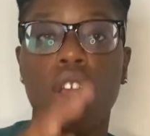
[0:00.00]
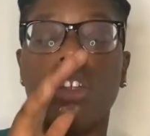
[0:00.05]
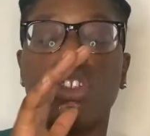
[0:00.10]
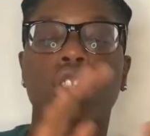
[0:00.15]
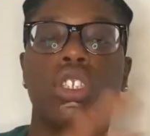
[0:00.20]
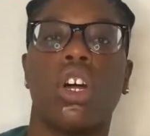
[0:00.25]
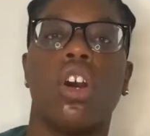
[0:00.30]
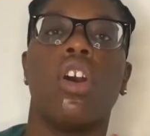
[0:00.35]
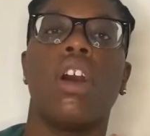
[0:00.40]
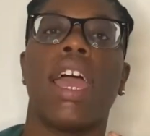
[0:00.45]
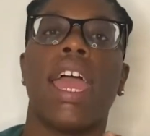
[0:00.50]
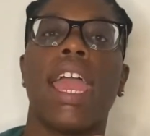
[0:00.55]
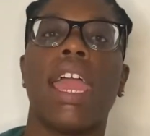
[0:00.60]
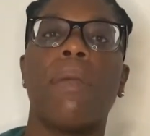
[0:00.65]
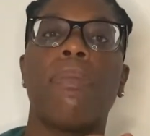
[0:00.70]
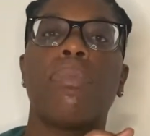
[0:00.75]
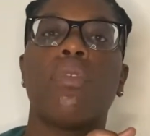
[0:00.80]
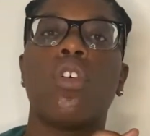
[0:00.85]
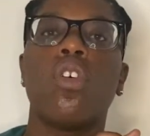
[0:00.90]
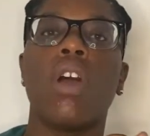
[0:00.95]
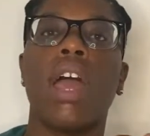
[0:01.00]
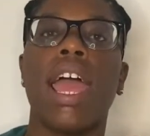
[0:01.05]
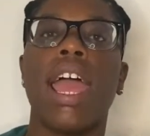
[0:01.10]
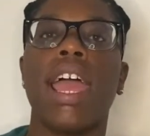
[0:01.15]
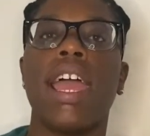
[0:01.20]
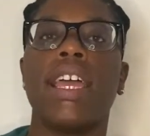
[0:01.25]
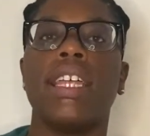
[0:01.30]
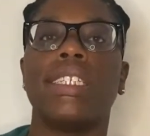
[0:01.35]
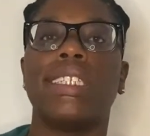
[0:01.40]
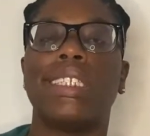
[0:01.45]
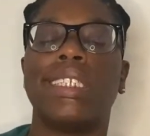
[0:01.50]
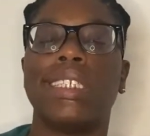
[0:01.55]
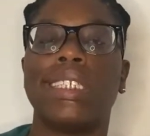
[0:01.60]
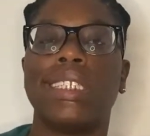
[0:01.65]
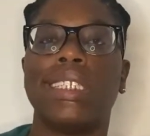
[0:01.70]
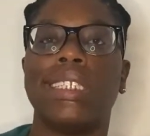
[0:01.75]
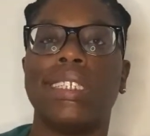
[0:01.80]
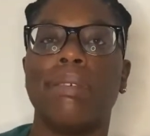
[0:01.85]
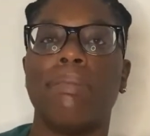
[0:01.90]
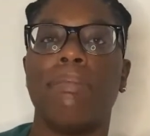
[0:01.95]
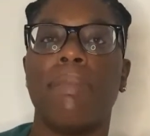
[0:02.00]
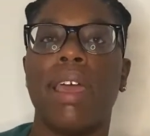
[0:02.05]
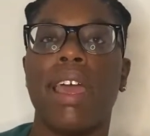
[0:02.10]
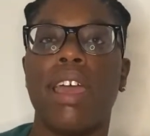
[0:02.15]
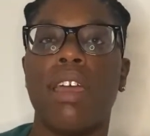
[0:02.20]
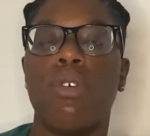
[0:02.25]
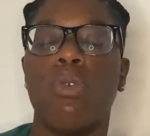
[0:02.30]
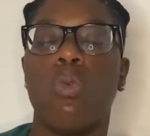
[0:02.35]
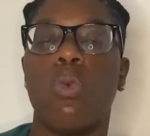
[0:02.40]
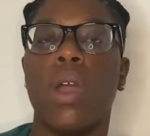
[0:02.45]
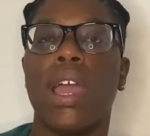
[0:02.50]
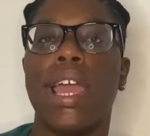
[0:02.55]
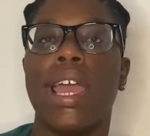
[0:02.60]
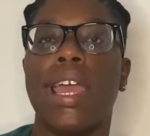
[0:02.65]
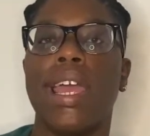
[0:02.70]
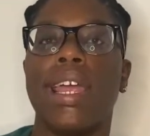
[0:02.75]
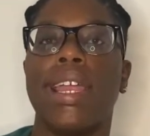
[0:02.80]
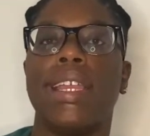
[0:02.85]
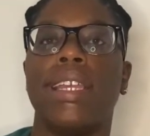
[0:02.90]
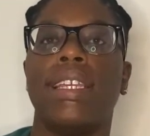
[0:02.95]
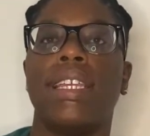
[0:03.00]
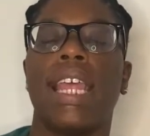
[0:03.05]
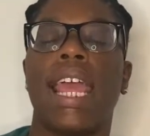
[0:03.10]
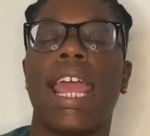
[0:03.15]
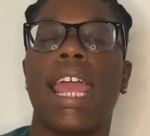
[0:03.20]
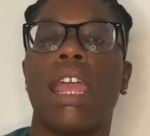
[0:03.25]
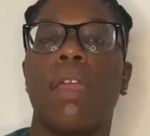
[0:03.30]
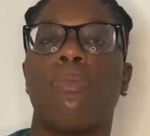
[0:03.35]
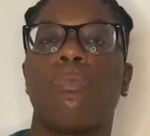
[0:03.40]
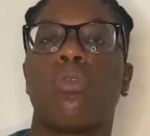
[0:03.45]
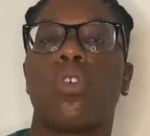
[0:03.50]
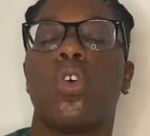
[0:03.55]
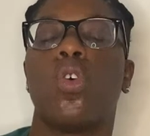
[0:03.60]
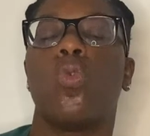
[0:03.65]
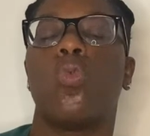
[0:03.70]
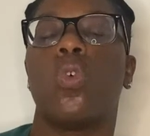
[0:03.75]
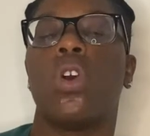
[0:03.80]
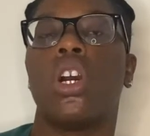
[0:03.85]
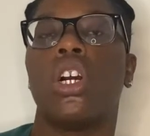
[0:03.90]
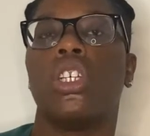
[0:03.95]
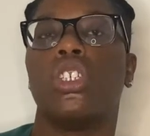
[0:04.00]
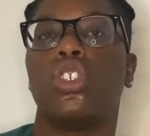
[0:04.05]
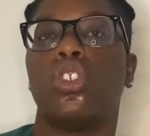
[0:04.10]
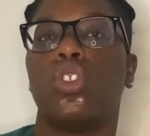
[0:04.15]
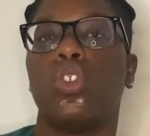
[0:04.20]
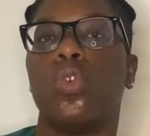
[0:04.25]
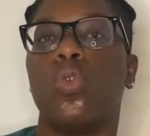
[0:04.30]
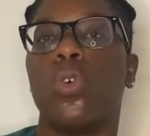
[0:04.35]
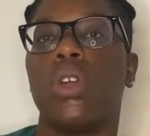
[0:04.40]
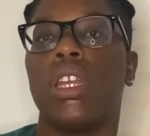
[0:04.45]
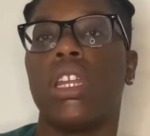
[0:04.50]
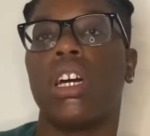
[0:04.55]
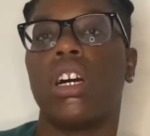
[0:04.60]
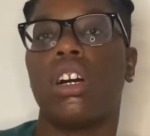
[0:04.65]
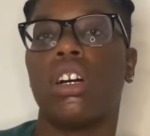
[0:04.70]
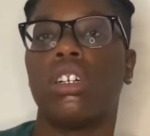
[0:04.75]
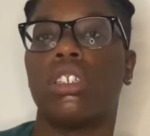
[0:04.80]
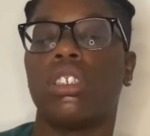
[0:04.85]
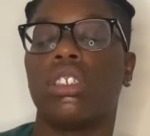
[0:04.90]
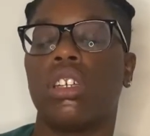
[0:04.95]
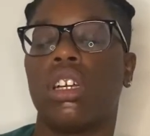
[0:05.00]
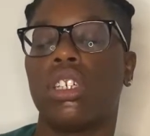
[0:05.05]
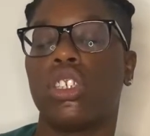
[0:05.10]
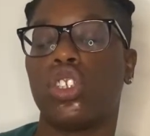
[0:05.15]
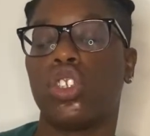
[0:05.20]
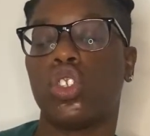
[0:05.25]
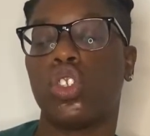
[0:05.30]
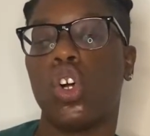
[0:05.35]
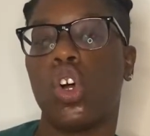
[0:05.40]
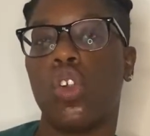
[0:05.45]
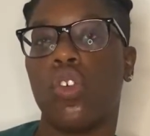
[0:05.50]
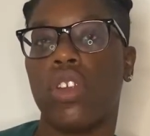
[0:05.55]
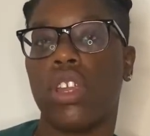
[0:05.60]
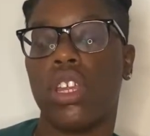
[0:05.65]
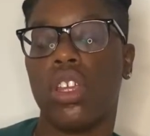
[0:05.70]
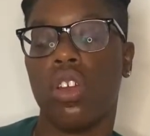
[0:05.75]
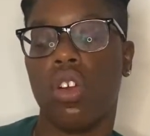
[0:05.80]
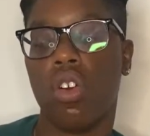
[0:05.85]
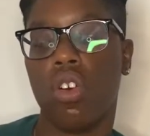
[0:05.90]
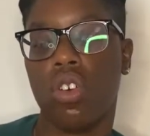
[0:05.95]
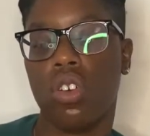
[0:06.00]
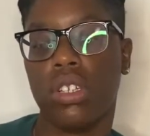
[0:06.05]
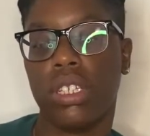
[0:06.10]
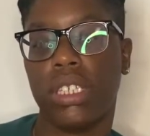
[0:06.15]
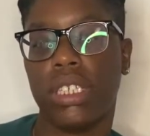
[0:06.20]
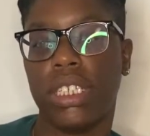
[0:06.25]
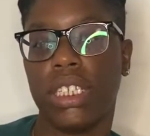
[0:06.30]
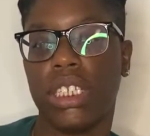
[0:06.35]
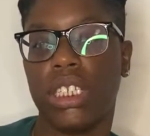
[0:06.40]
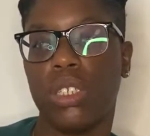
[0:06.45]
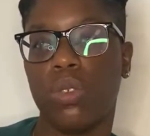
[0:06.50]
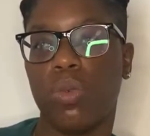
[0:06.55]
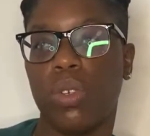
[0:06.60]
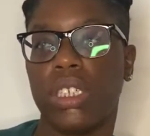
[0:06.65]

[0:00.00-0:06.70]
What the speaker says: So April and Sissy met when April was doing a story on Sissy,